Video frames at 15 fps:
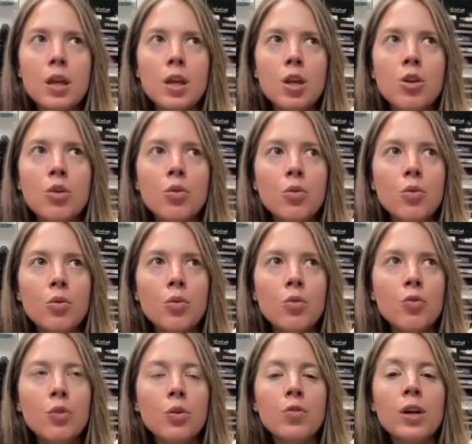you
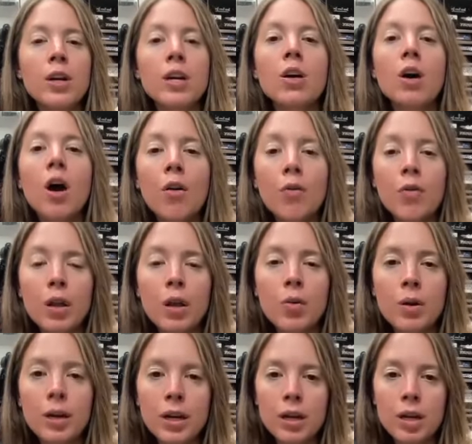feel very confident
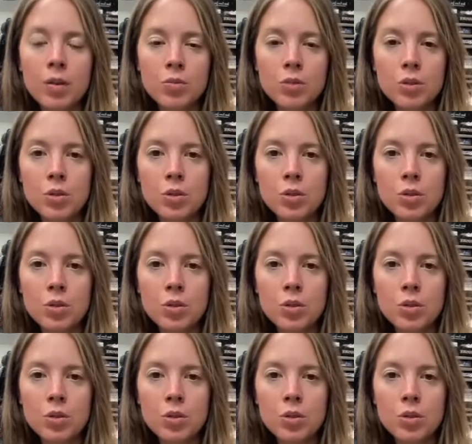when it comes